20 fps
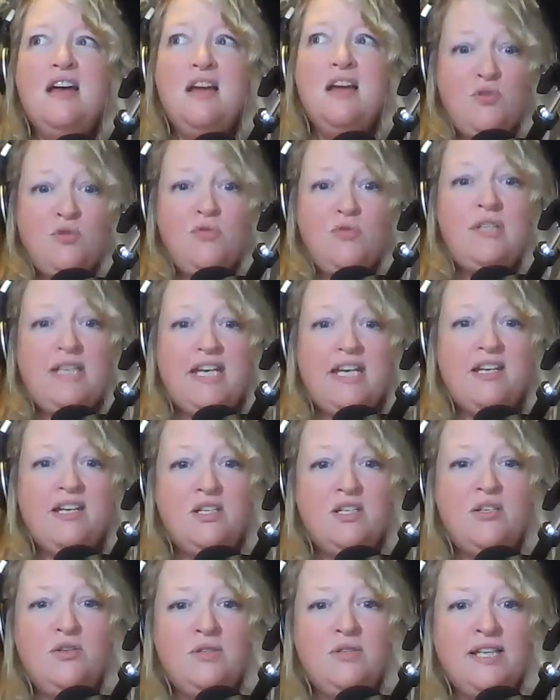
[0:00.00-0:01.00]
truly a
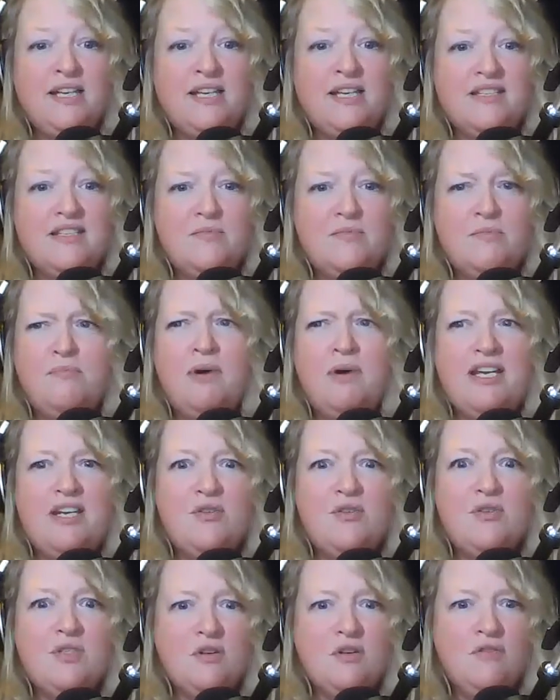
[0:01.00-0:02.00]
to do list, but
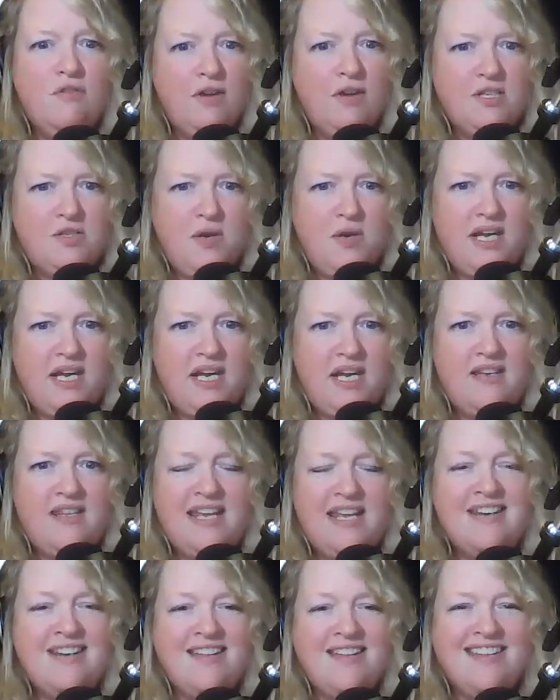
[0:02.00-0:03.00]
you're so frustrated
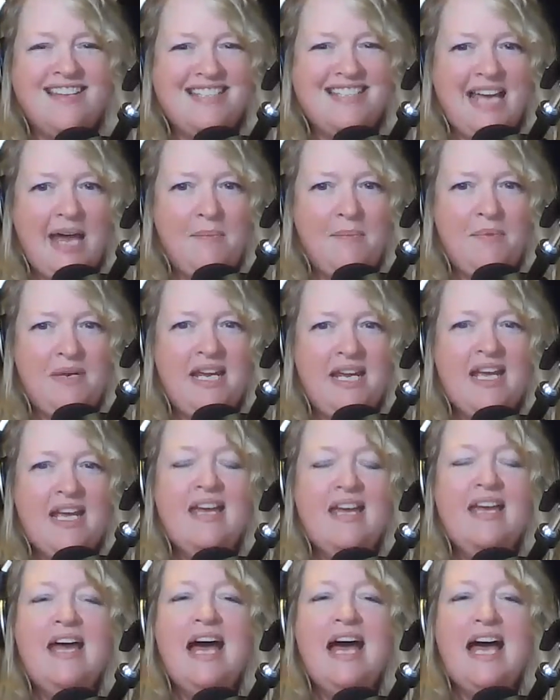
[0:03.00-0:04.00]
that nothing's happening.
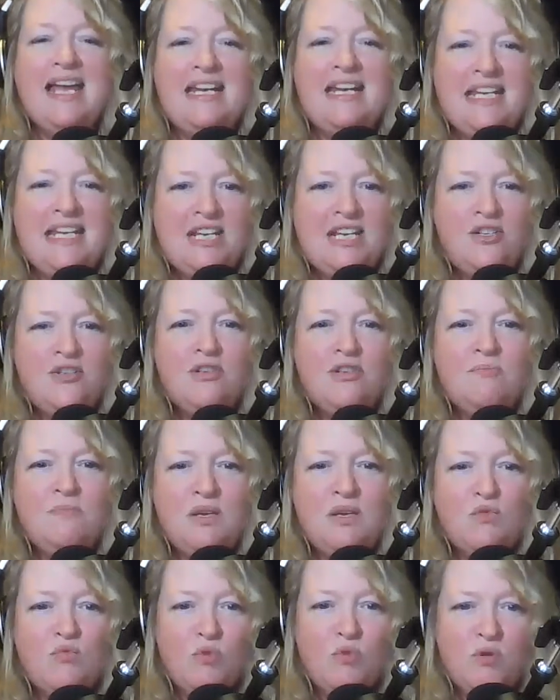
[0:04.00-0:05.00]
I need you to
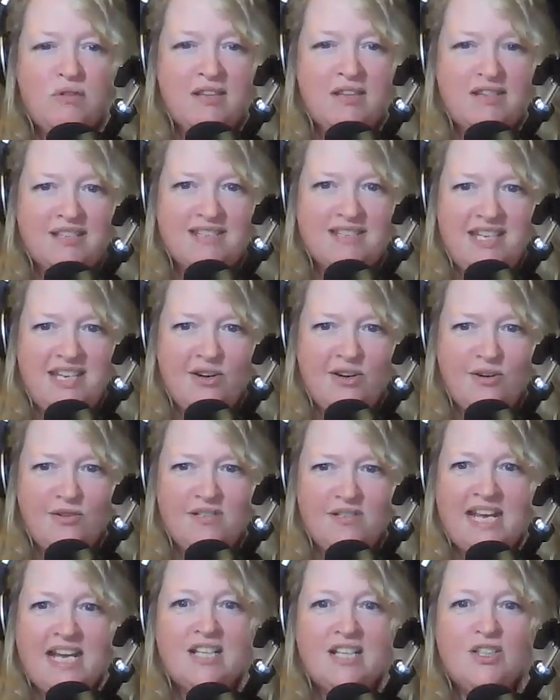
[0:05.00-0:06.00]
be ruthless
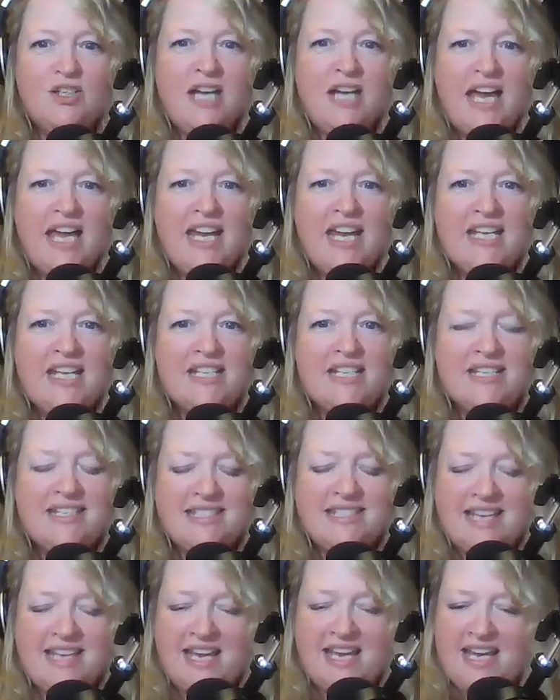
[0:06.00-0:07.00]
here. Take a look at it and
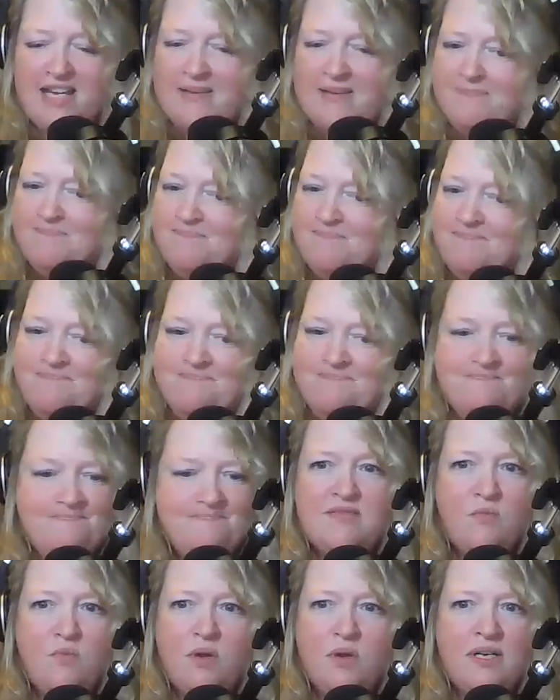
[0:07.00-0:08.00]
say,
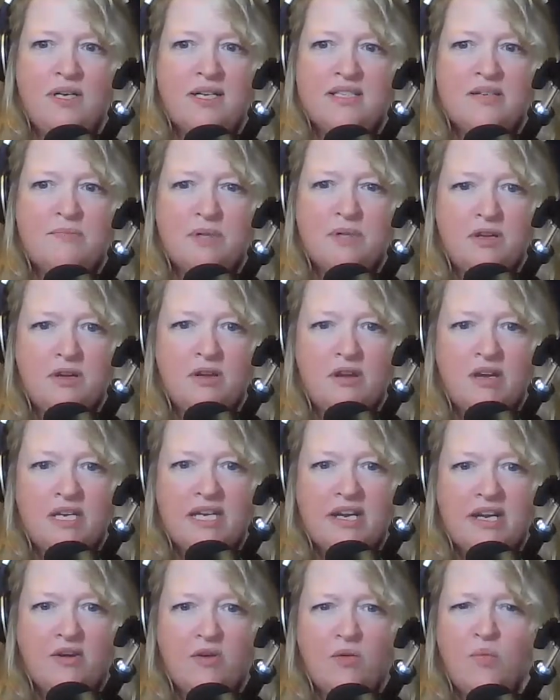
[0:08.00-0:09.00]
what doesn't belong
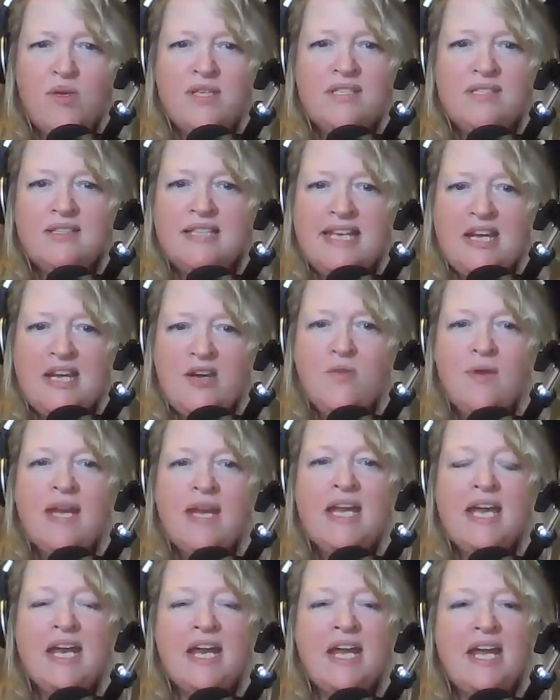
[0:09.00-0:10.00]
here? What's
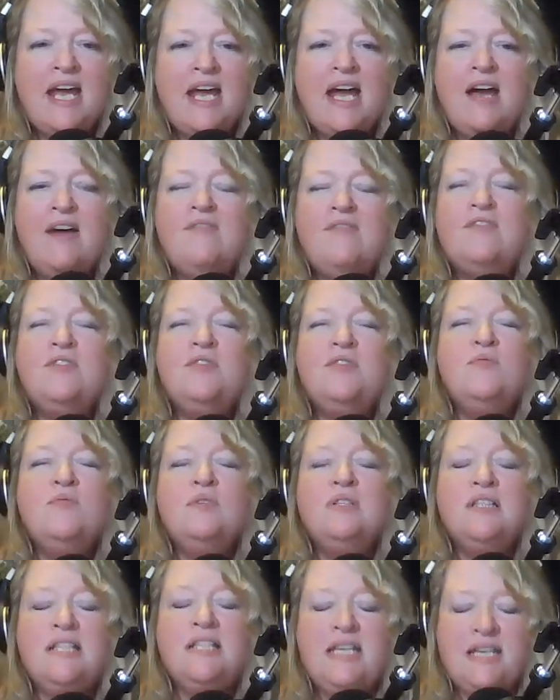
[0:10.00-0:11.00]
lingering? And I have to
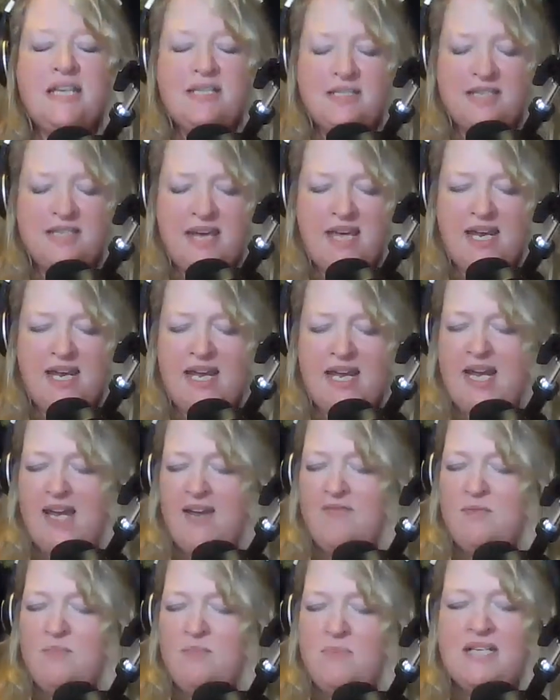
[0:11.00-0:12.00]
release that. I
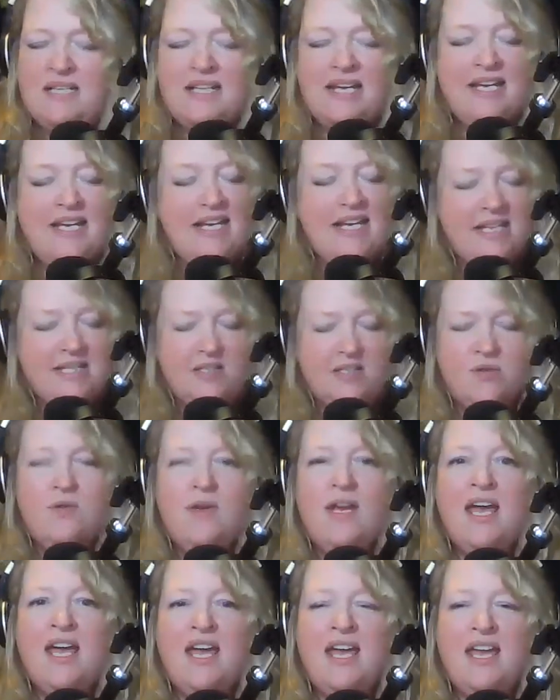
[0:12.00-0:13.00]
have to be like, it's
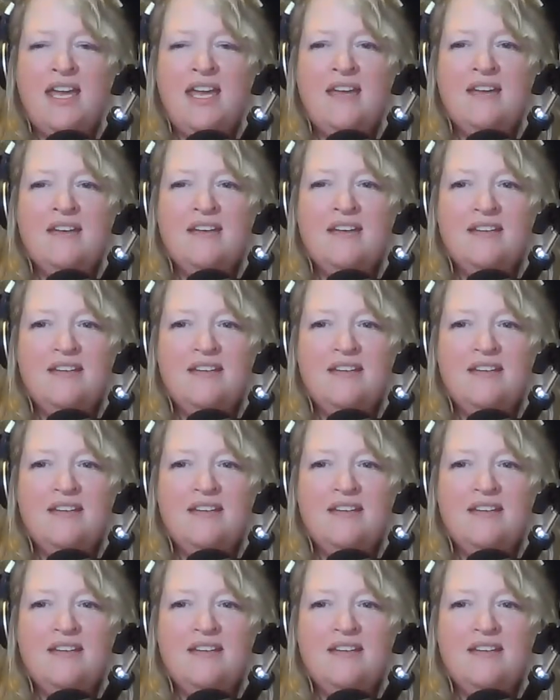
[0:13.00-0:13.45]
okay.